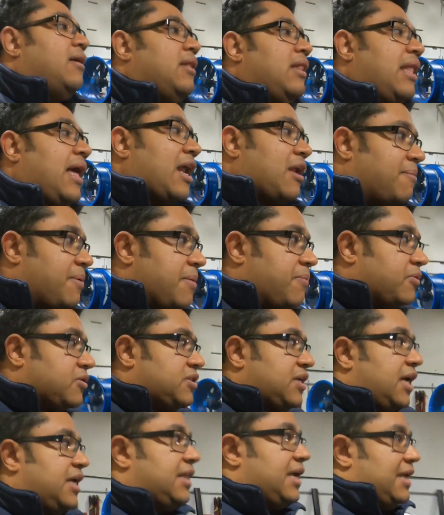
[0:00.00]
A lot of people
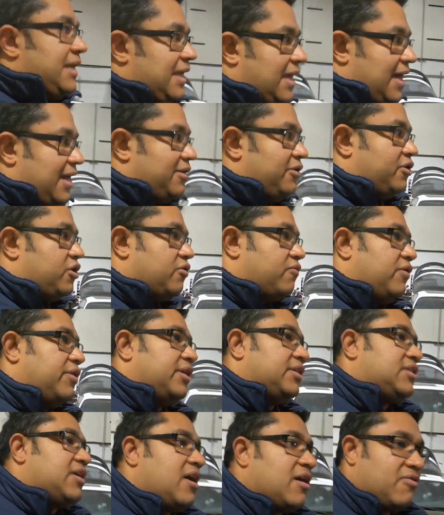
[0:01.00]
say that, yeah, you can run
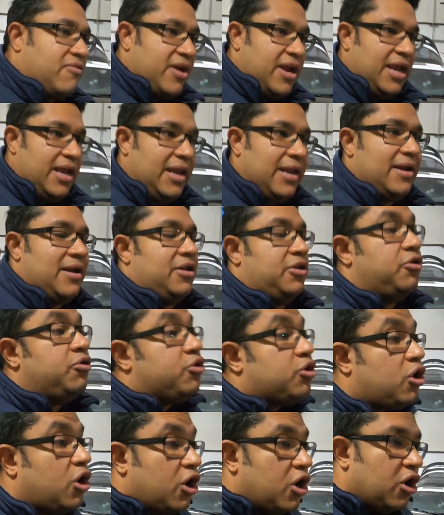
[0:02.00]
the stock regulator.
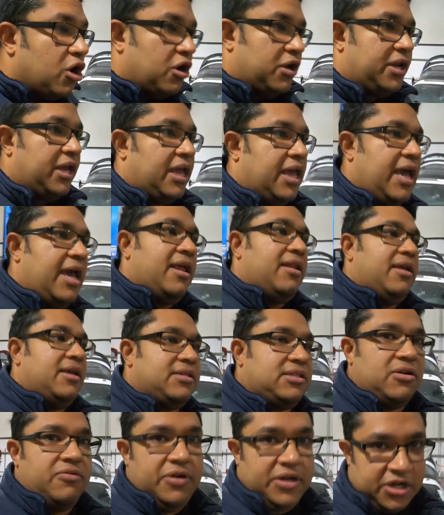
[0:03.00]
You could, again,
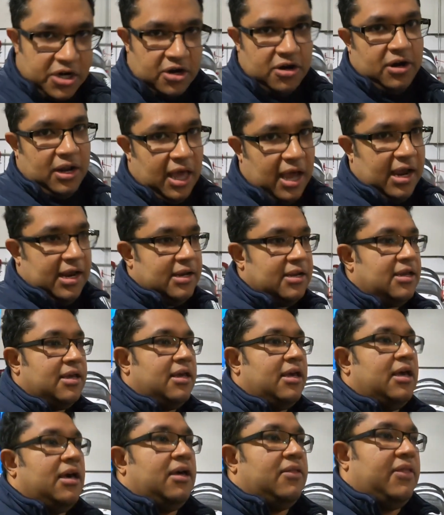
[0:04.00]
it's the return line
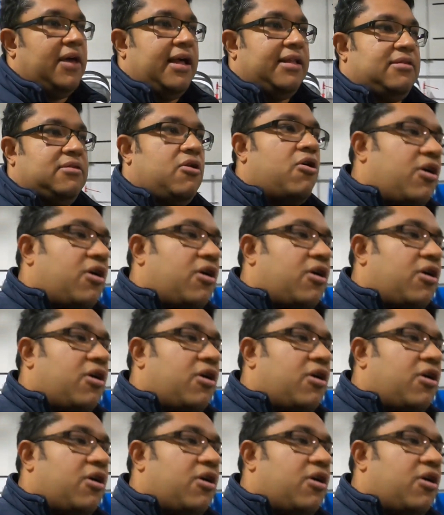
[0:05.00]
that